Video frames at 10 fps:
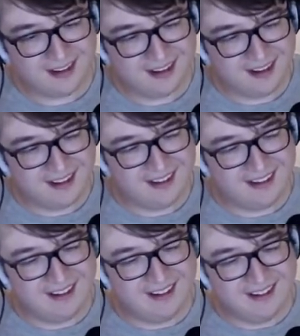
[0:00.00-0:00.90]

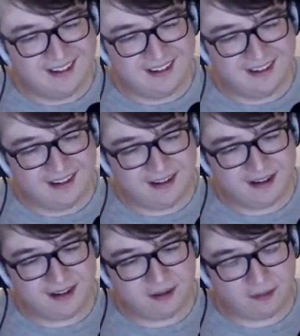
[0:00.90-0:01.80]

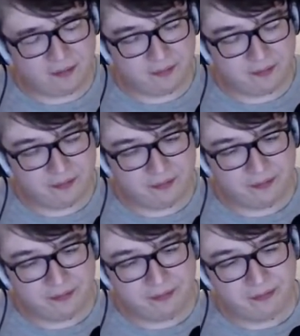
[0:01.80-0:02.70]

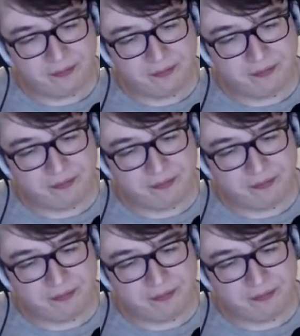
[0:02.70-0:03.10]
[no speech]